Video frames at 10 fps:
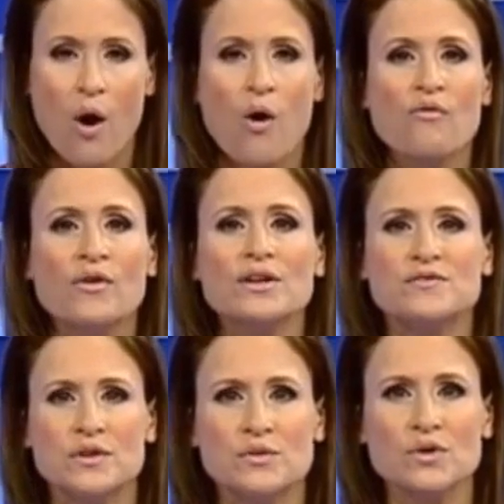over
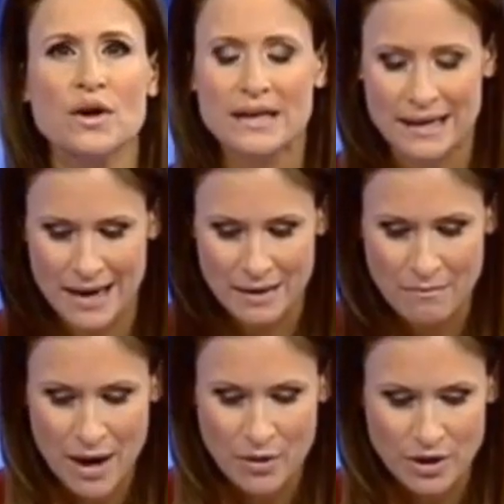his views on gay
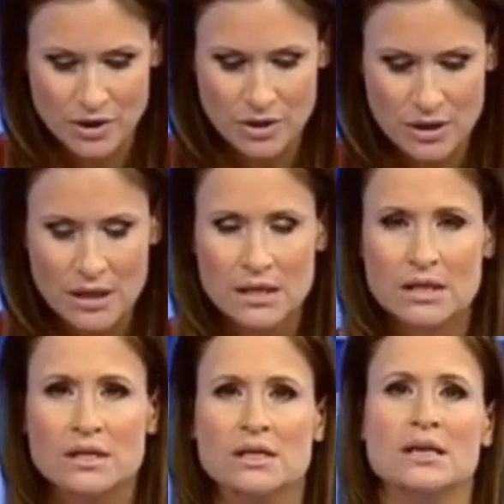marriage.
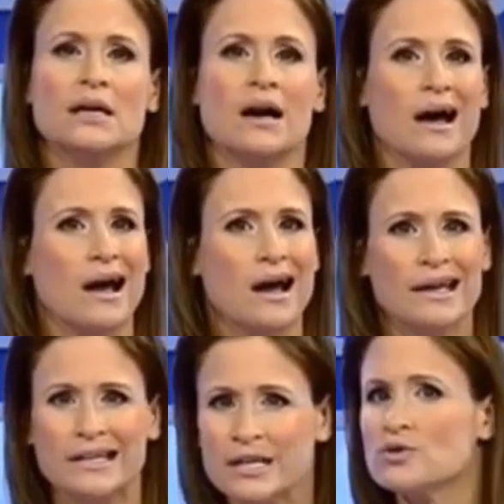
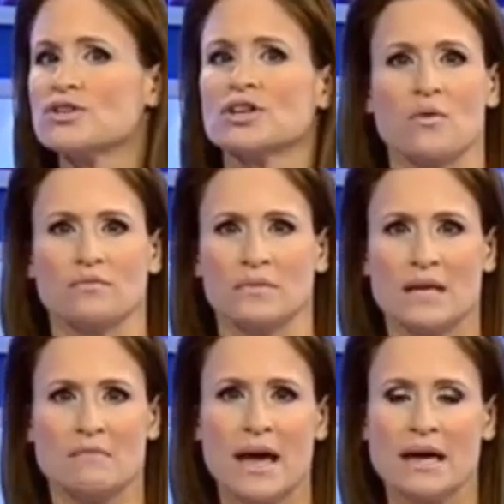Years ago,
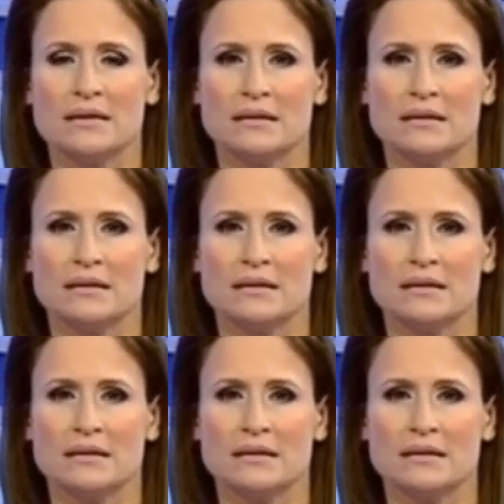he made